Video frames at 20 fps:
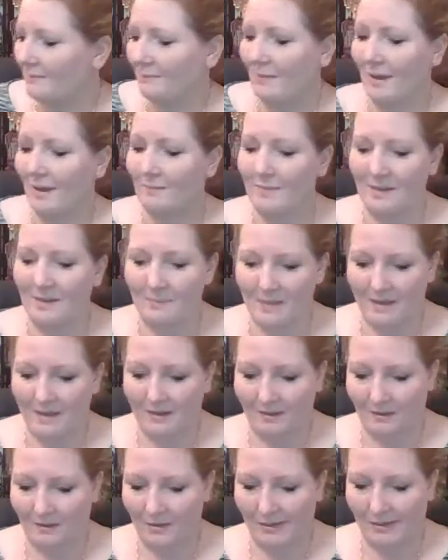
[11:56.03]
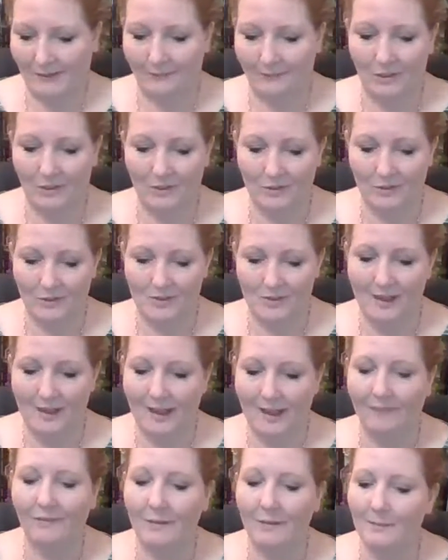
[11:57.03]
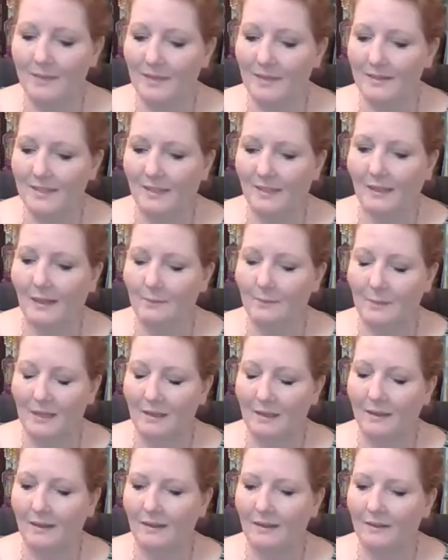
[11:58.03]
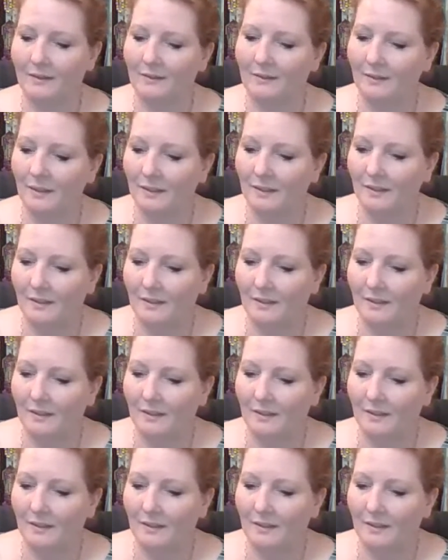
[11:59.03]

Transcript: I made my granddaughters laugh at me today because